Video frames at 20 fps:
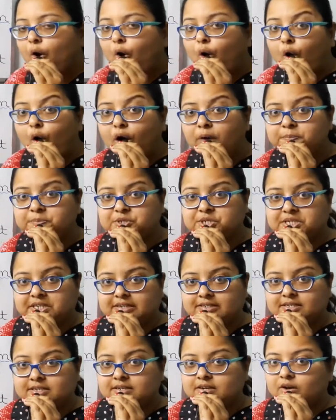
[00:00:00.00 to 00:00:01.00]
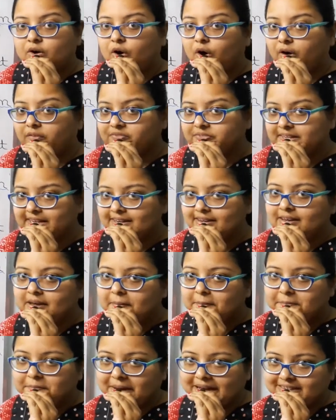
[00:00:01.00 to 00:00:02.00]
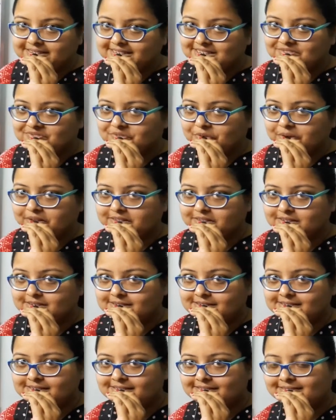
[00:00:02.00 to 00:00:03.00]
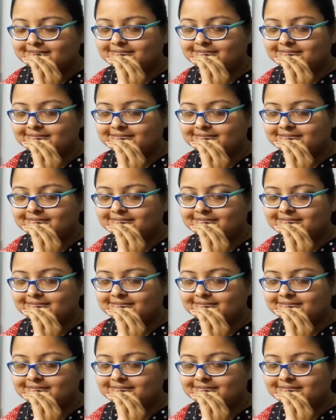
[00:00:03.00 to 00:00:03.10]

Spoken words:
object of the passive voice.